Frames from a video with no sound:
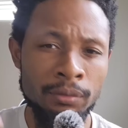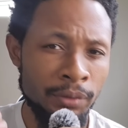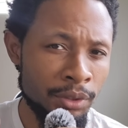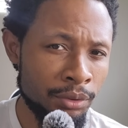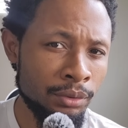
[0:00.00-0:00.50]

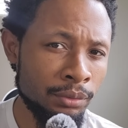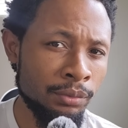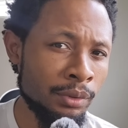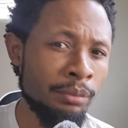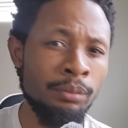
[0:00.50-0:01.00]
officials
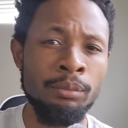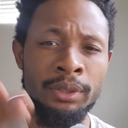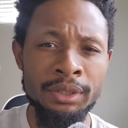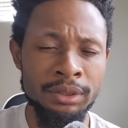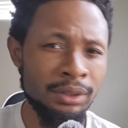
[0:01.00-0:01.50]
from
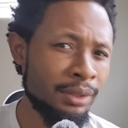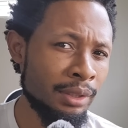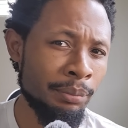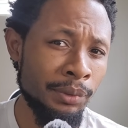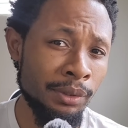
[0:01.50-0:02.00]
British
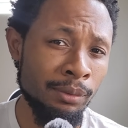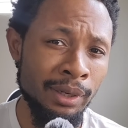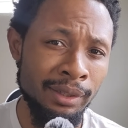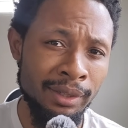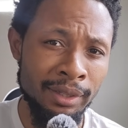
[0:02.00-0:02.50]
Columbia,
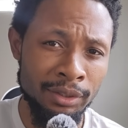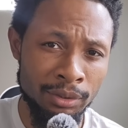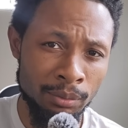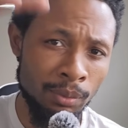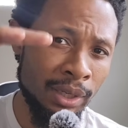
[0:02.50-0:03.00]
right
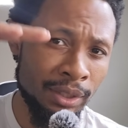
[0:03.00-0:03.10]
next to